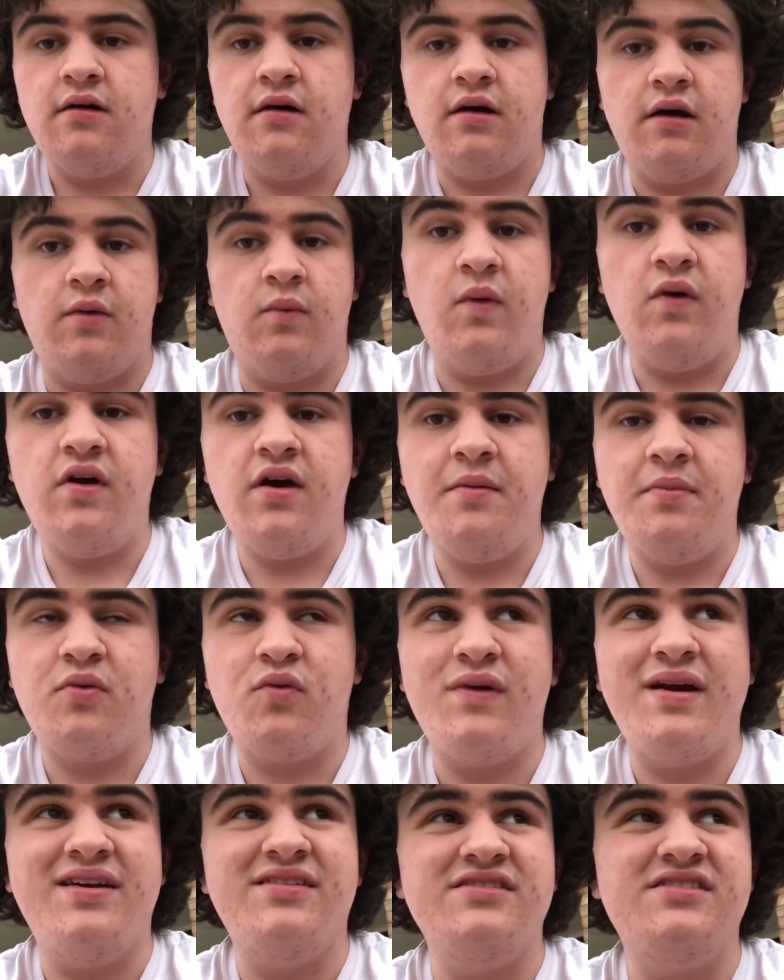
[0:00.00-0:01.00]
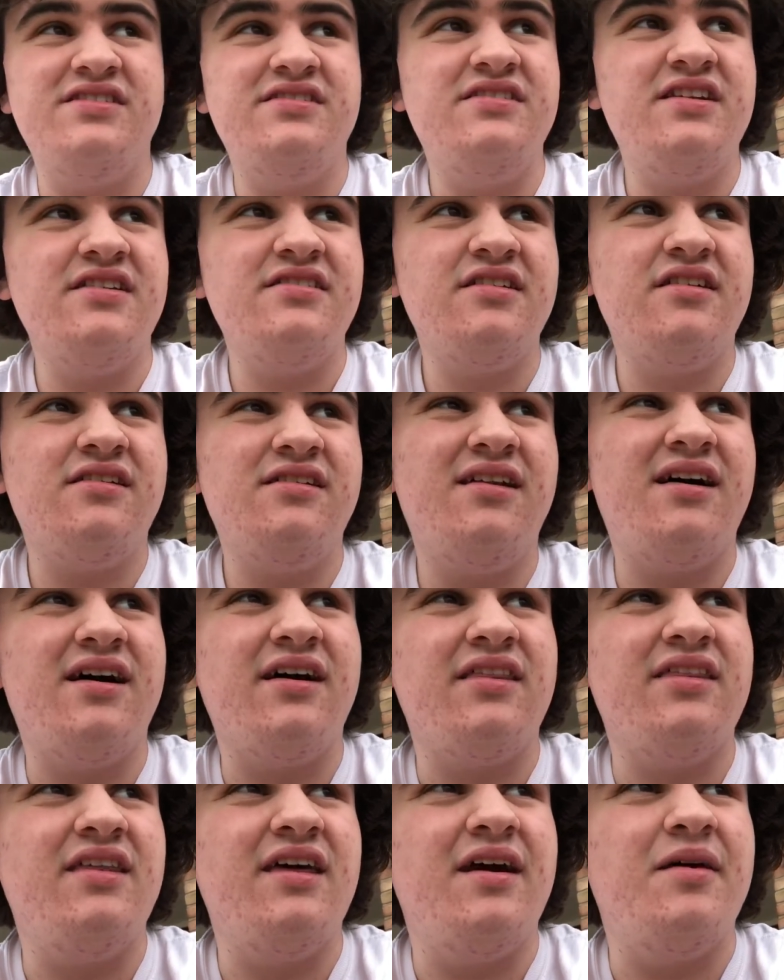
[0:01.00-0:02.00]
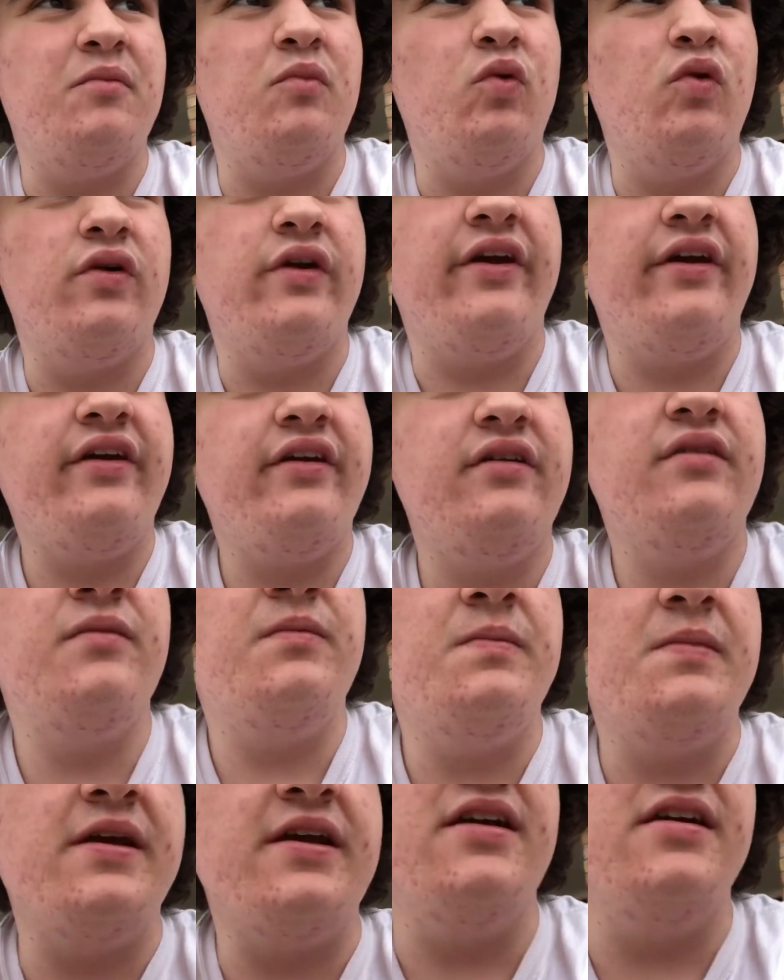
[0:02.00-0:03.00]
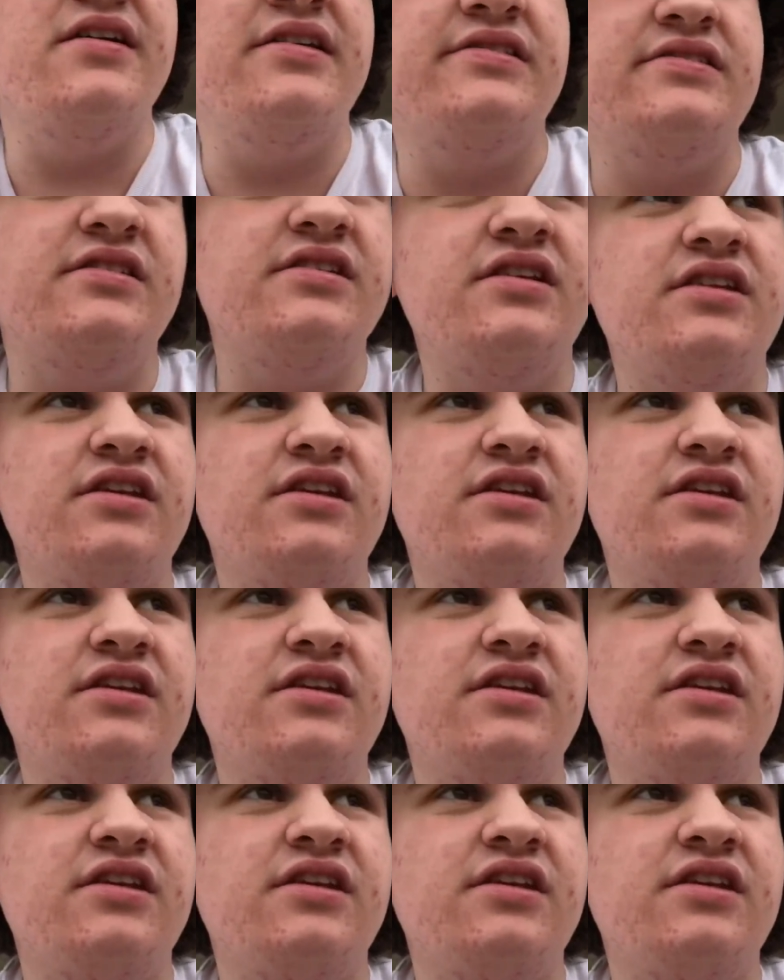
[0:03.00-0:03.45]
I woke up around 6 o'clock that morning because